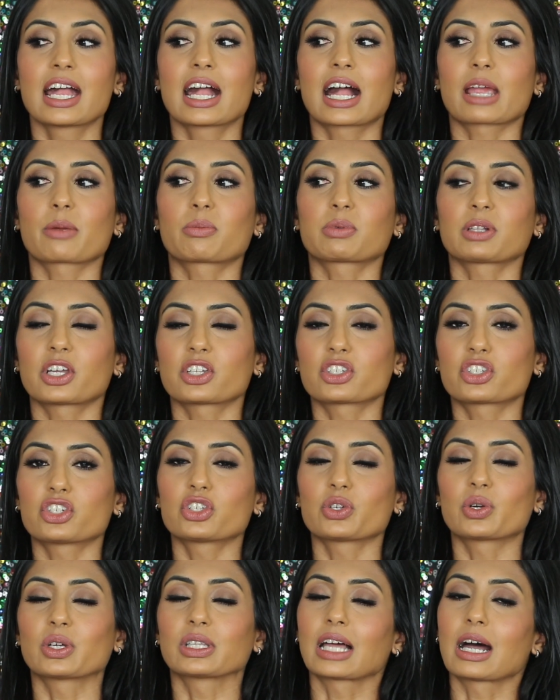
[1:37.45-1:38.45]
I plan to
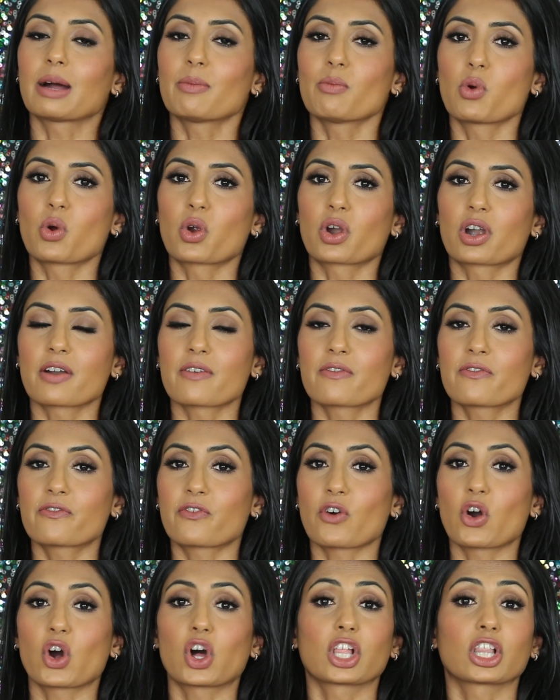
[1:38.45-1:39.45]
do a lot more
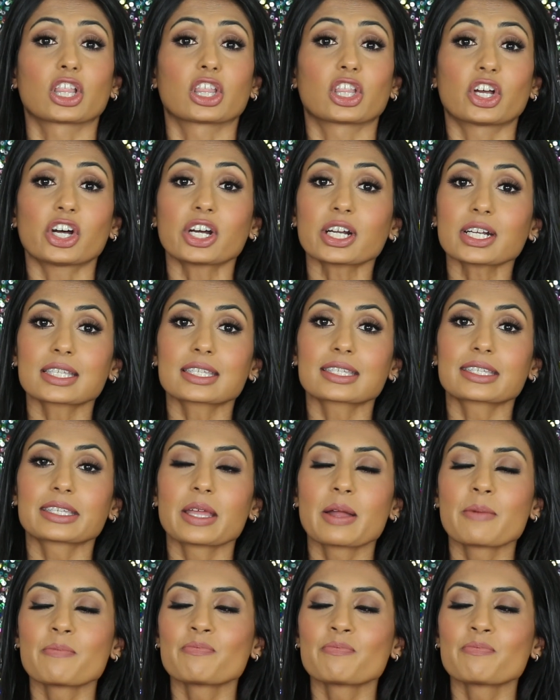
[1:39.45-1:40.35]
fall looks.